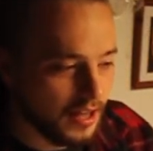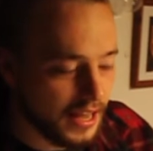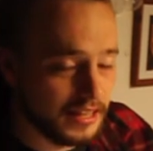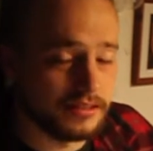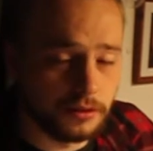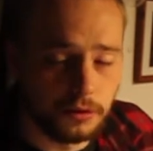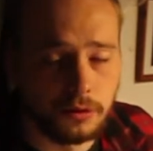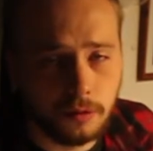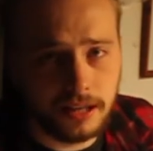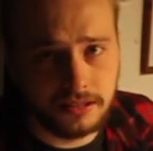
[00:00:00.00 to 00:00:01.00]
it's
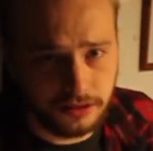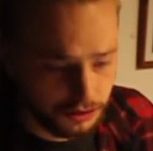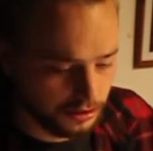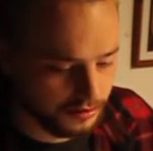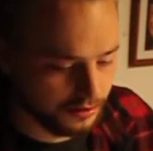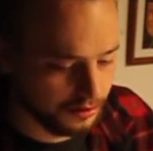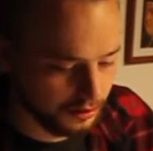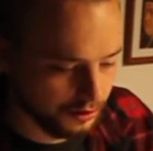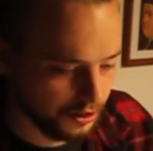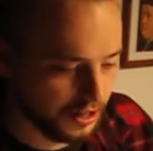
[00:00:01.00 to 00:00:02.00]
always just
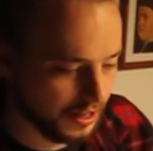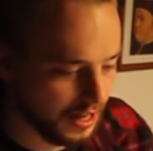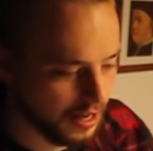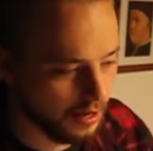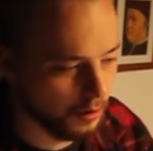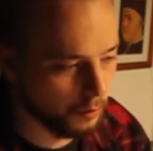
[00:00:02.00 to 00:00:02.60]
looking at